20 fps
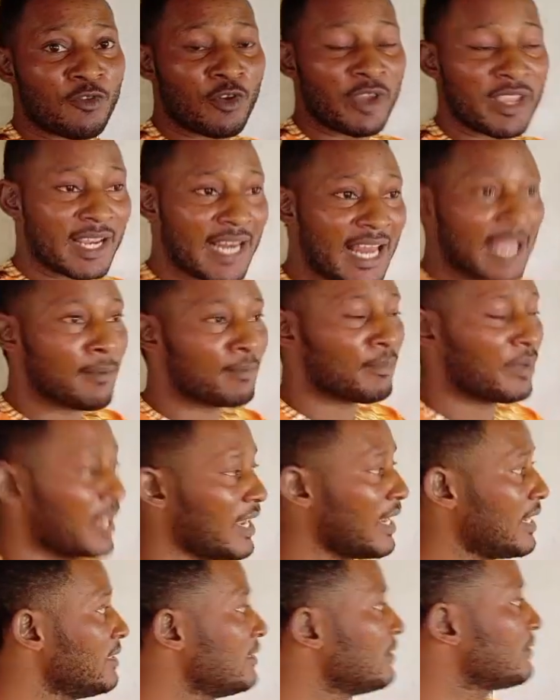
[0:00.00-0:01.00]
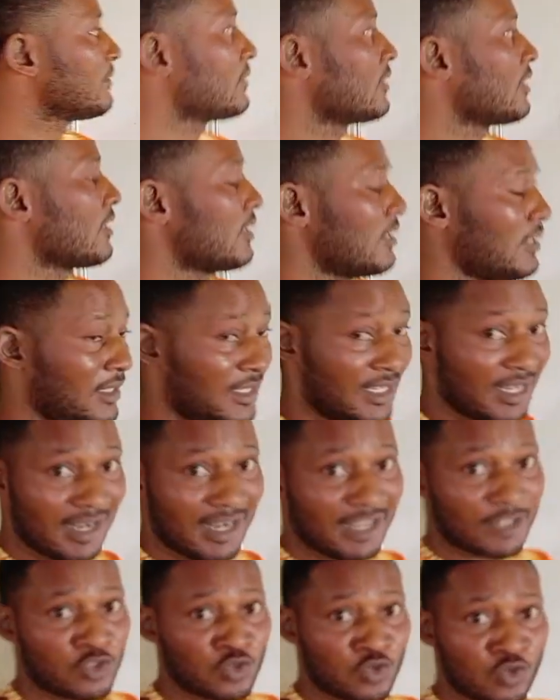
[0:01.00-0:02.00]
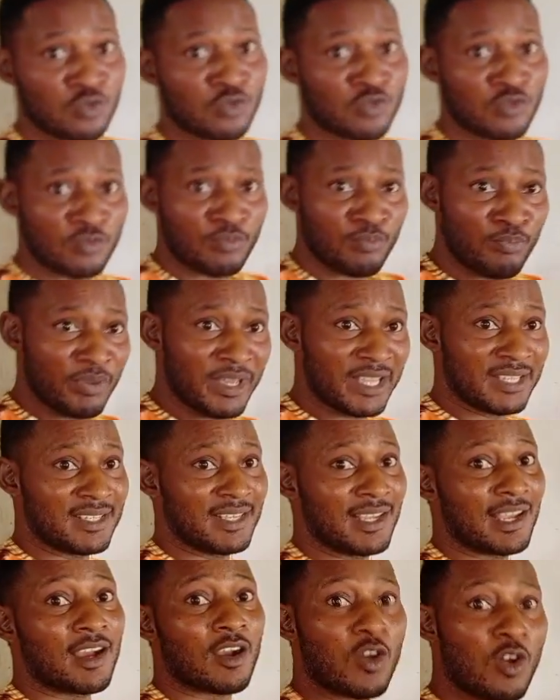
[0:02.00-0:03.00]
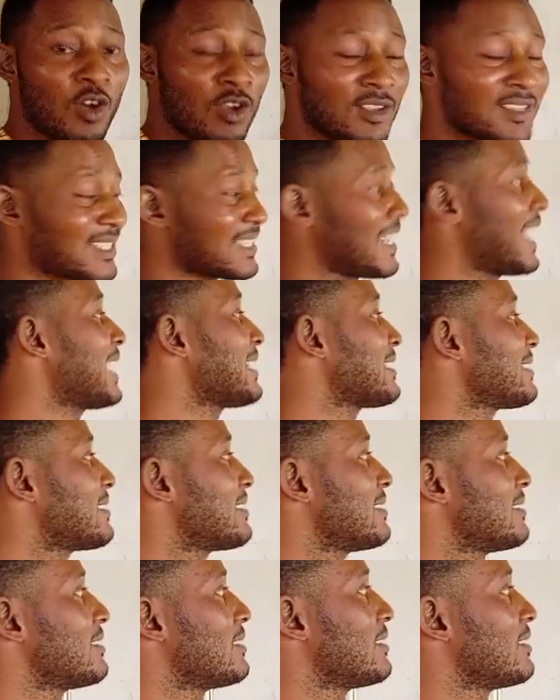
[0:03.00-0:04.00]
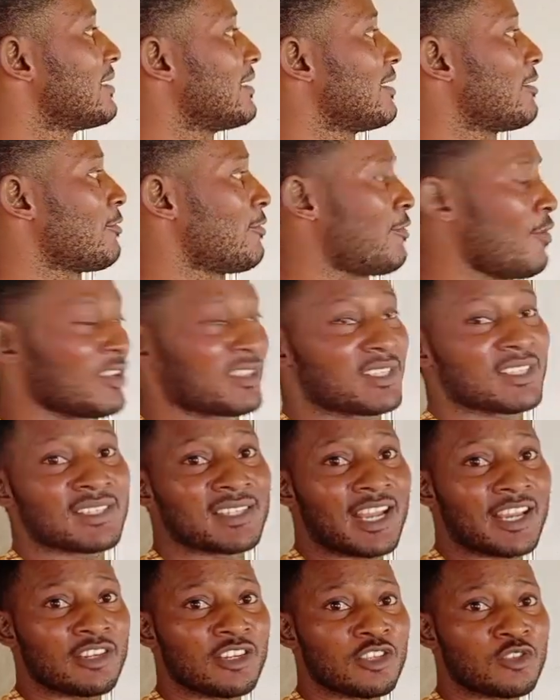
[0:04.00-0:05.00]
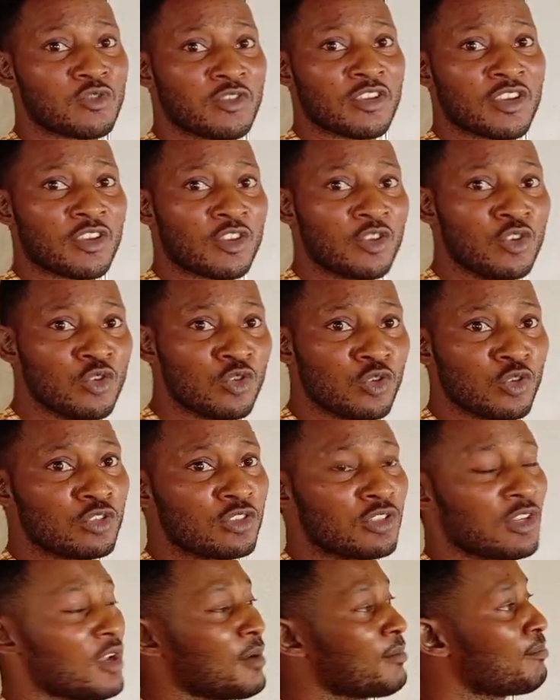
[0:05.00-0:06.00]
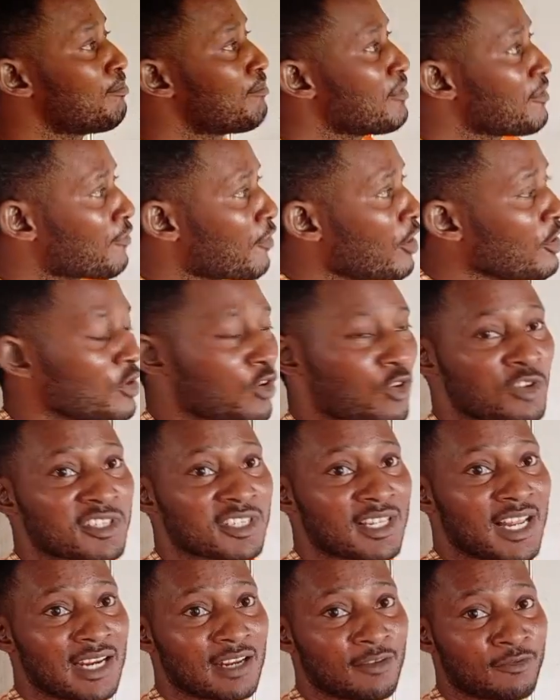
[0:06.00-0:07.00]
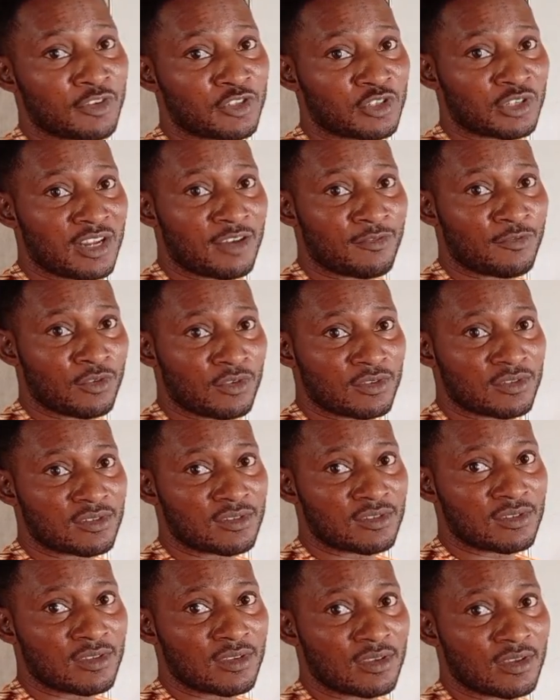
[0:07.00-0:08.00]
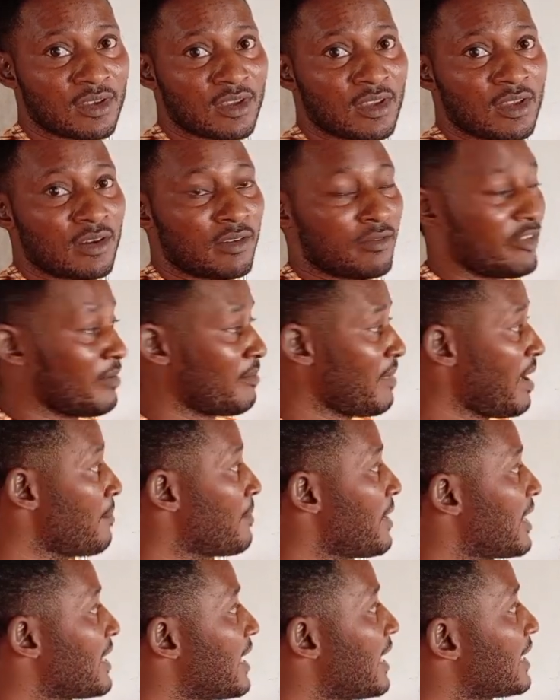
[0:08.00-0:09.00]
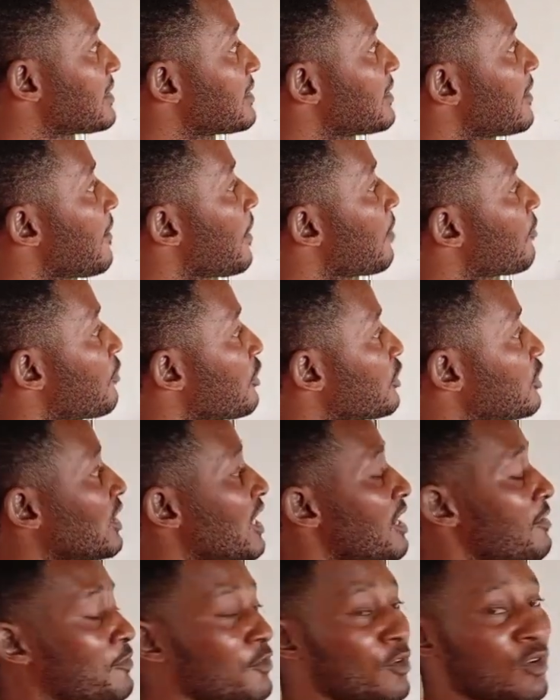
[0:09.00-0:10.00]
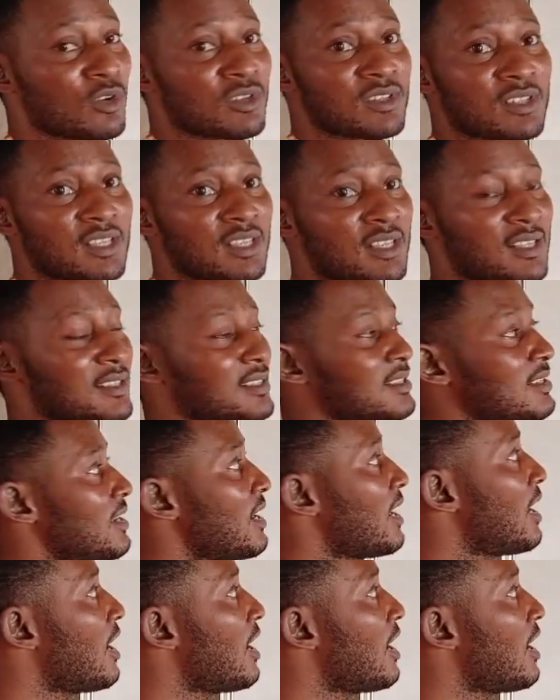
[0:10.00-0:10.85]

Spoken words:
for inclined plane, there are two basic constant forces that you need to include before you consider the frictional force. Remember that frictional force is